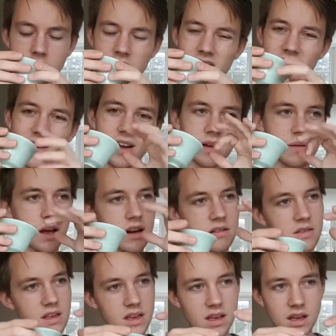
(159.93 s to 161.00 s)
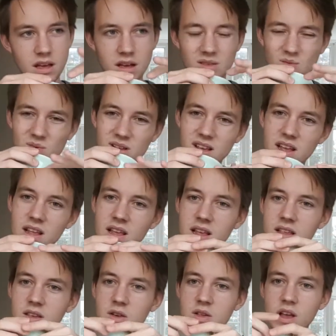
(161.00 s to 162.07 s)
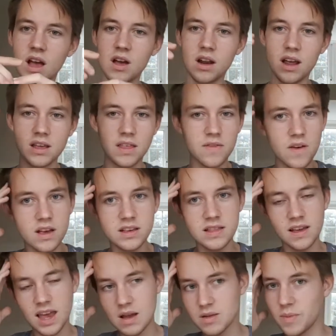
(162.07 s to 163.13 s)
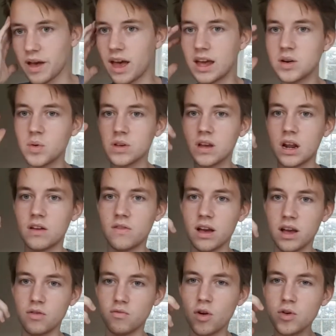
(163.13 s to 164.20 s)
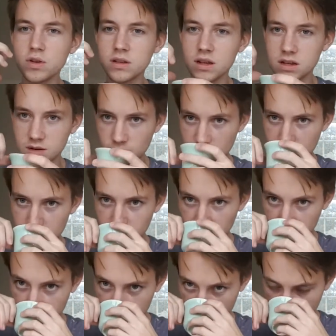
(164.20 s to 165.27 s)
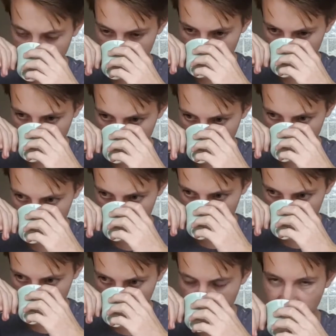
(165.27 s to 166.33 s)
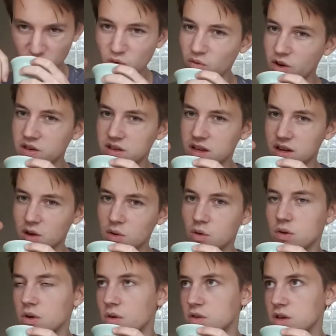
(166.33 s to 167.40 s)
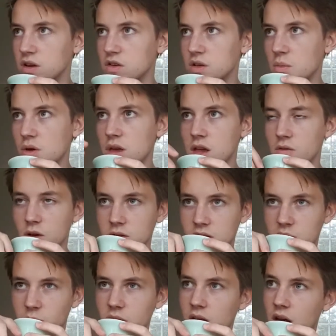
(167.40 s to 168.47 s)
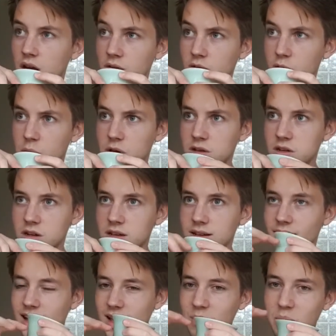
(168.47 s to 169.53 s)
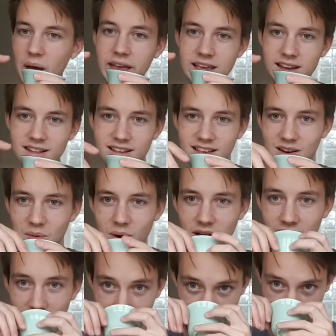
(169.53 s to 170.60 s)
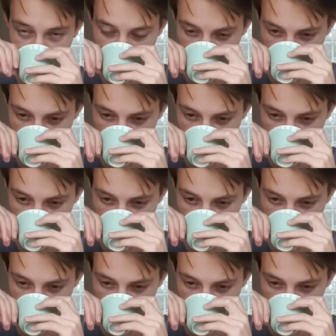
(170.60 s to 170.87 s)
You know, I'm kind of thinking, it's like the first thing that came to my head was kind of like a roasted smell almost. But not roasted, not sort of smoky roasted, but kind of almost just like baked in a way, like.